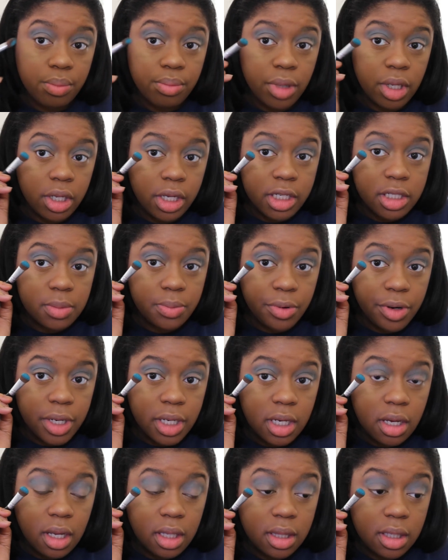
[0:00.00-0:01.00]
It looks
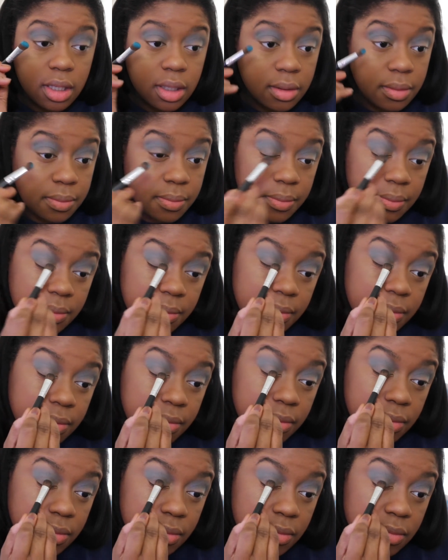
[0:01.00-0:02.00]
pretty on the
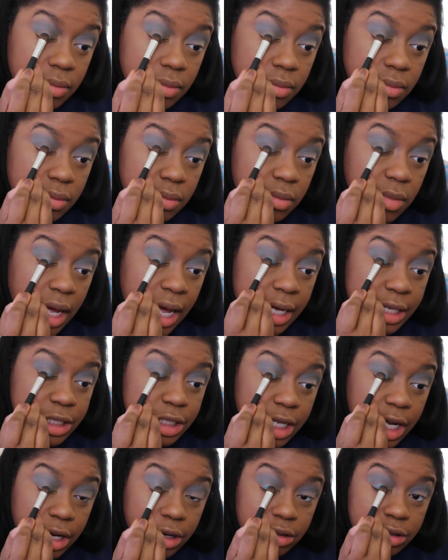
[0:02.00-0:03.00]

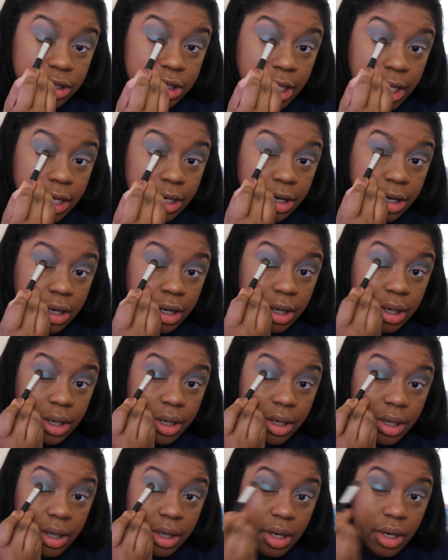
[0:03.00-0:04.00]
eyeshadow shader.
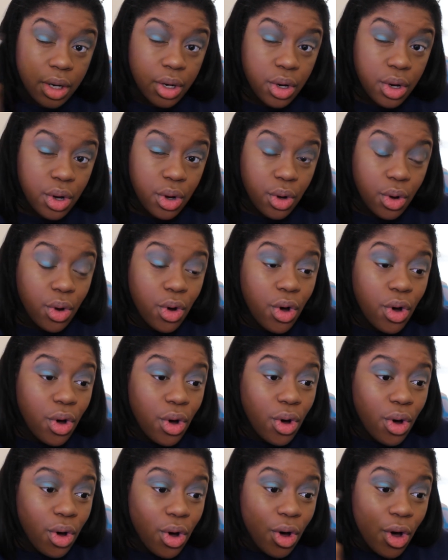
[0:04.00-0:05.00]

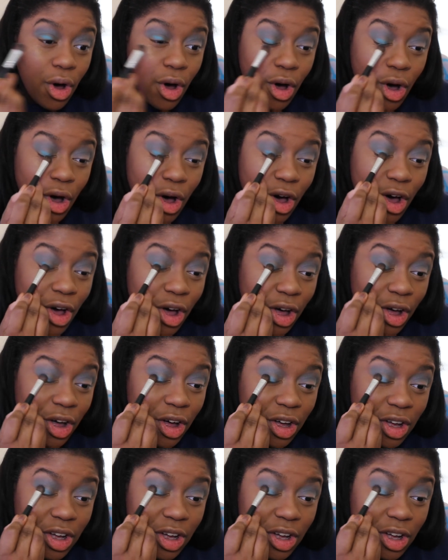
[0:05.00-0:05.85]
Aww.